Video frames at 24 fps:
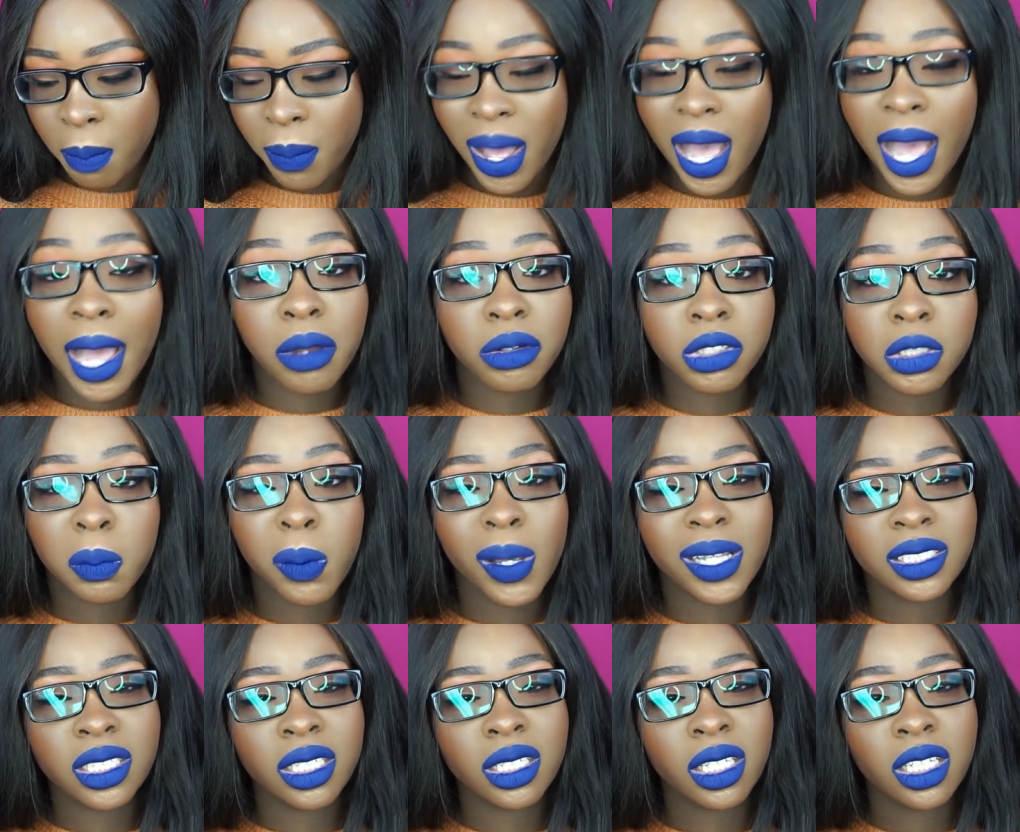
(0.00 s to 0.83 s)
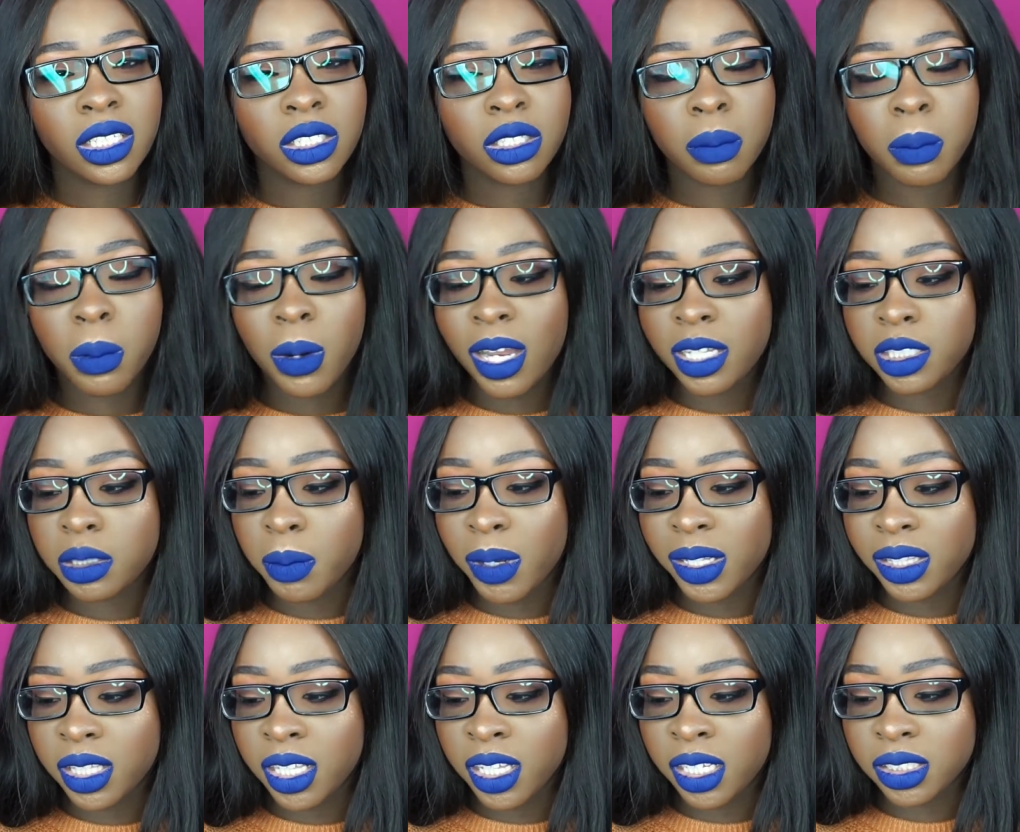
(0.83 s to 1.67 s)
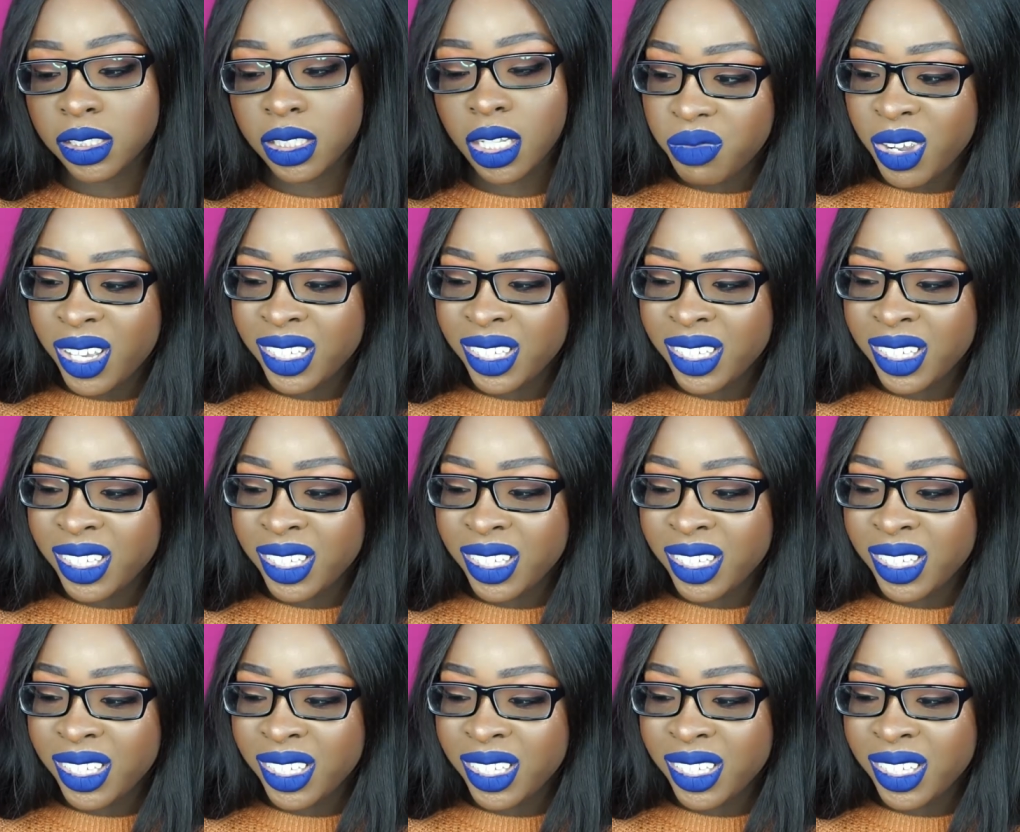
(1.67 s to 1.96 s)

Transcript: But I was pleasantly surprised by this.